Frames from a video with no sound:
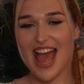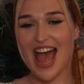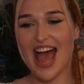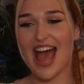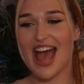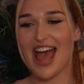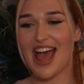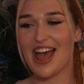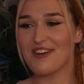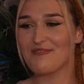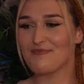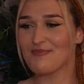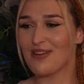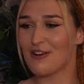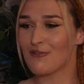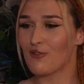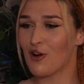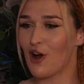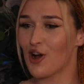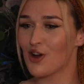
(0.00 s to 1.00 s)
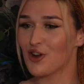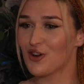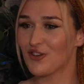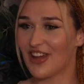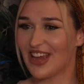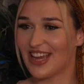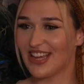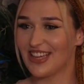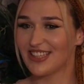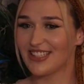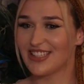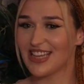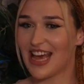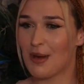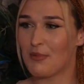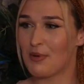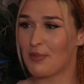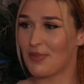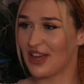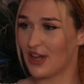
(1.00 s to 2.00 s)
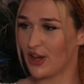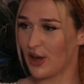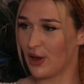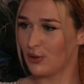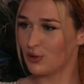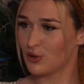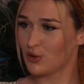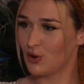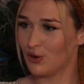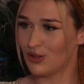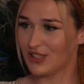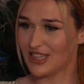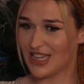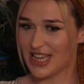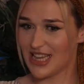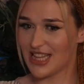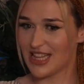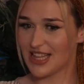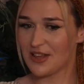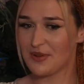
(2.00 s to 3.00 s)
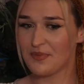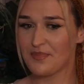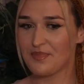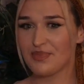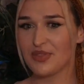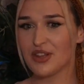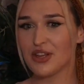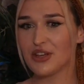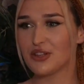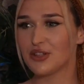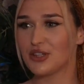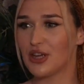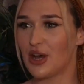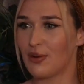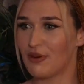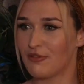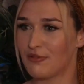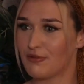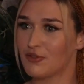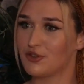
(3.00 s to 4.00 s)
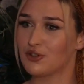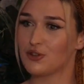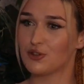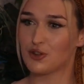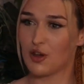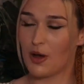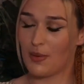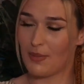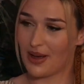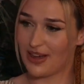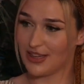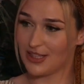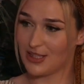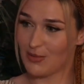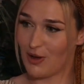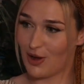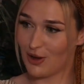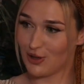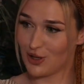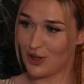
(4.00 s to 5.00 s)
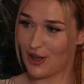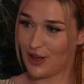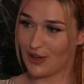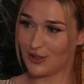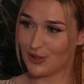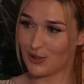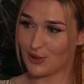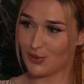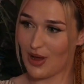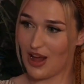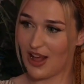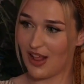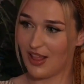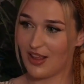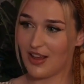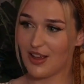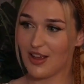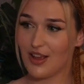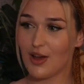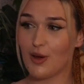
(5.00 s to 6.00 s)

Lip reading: Definitely, 100%. I've got a great MMA coach called Heath. So I've just got back into martial arts as well.